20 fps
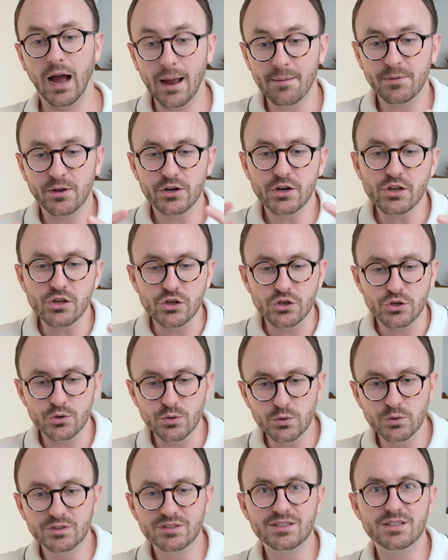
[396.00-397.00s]
I'm going to
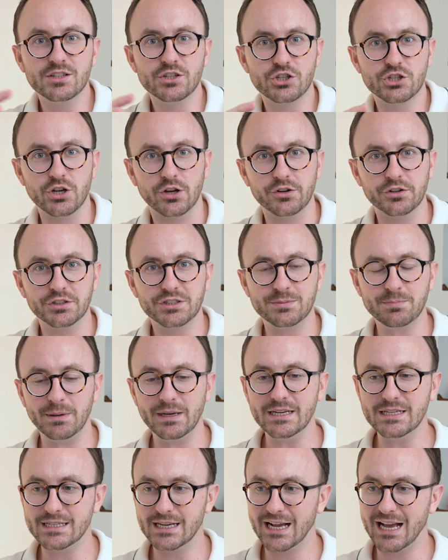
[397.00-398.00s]
use the shutter
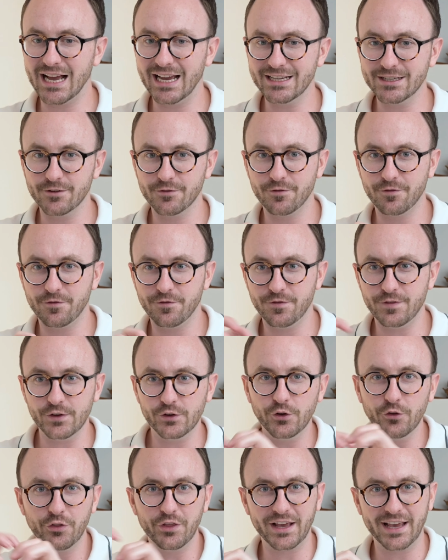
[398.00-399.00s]
speed to kind of
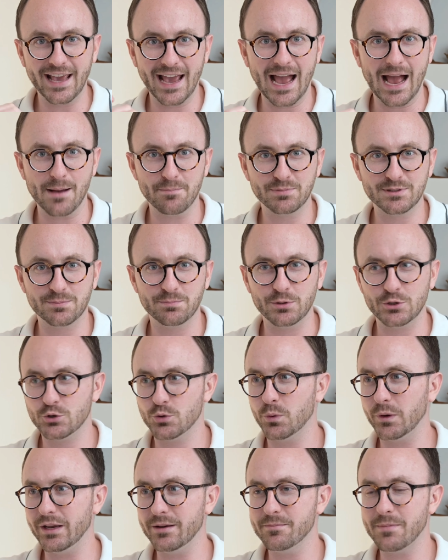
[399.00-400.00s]
fill the gaps
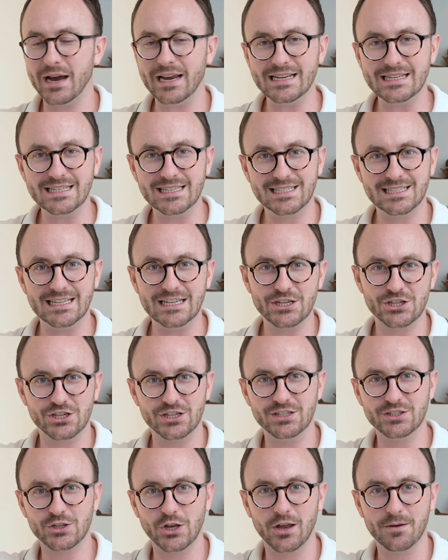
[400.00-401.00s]
between my
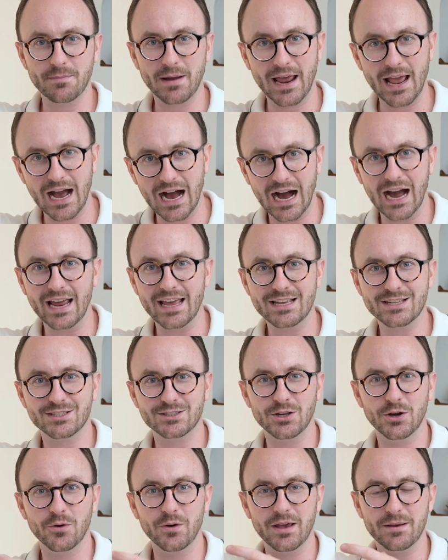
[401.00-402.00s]
decisions on my
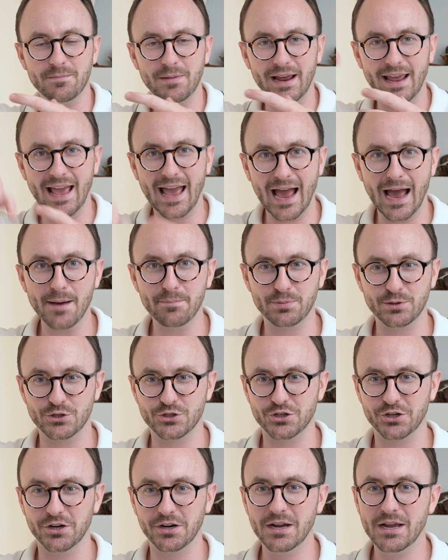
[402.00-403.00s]
ISO and my
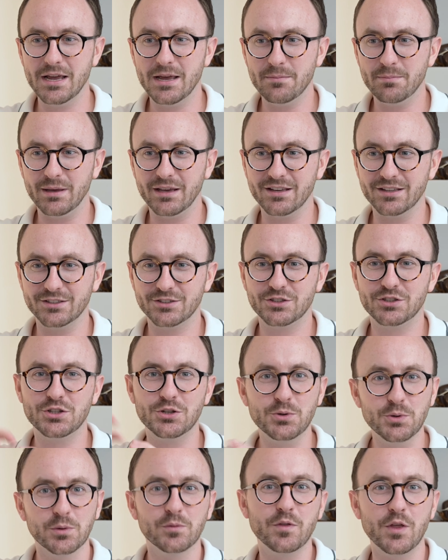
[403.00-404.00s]
aperture, because
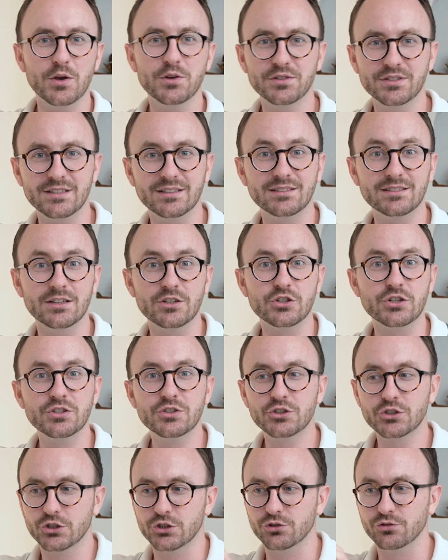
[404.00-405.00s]
two of those
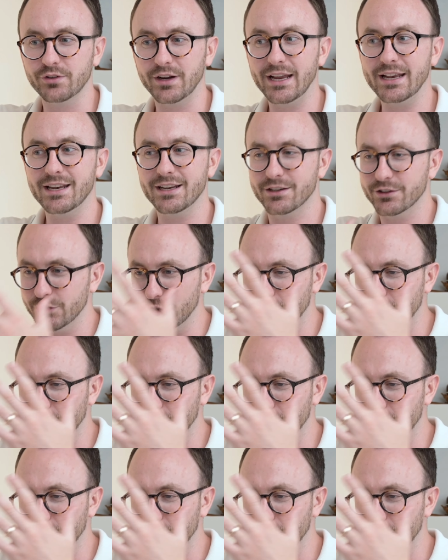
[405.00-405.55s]
decisions created a